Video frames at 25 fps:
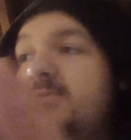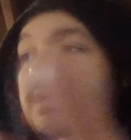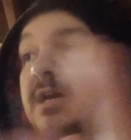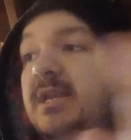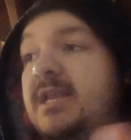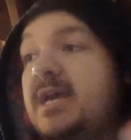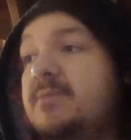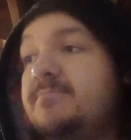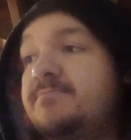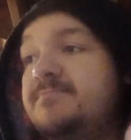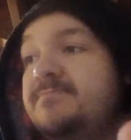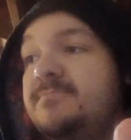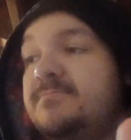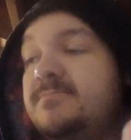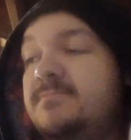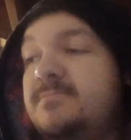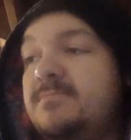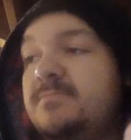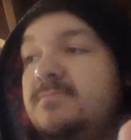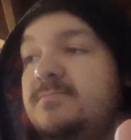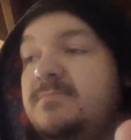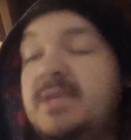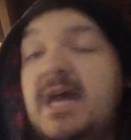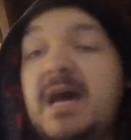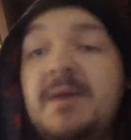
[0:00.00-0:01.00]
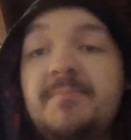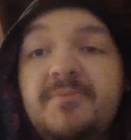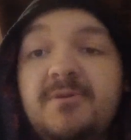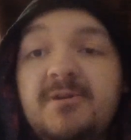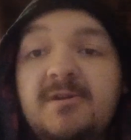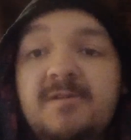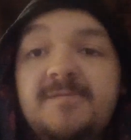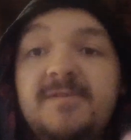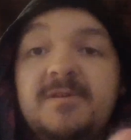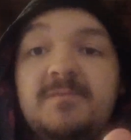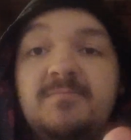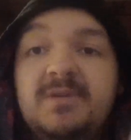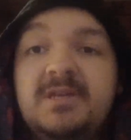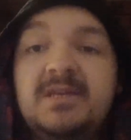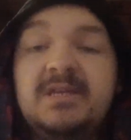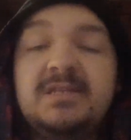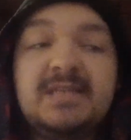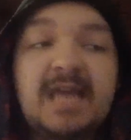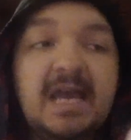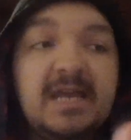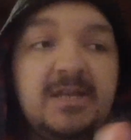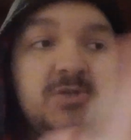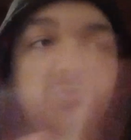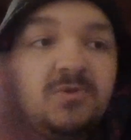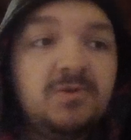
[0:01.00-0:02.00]
and I'm not perfect
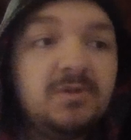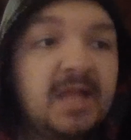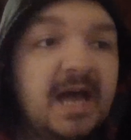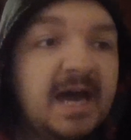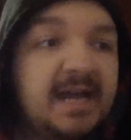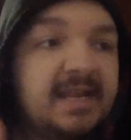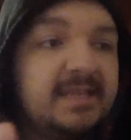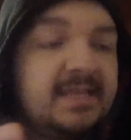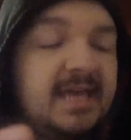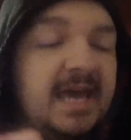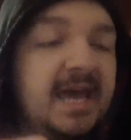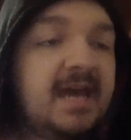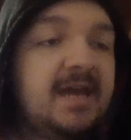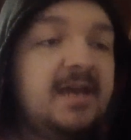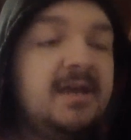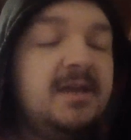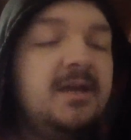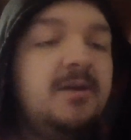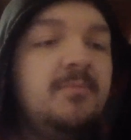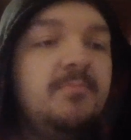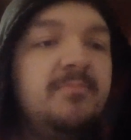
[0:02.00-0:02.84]
because I do a lot of that.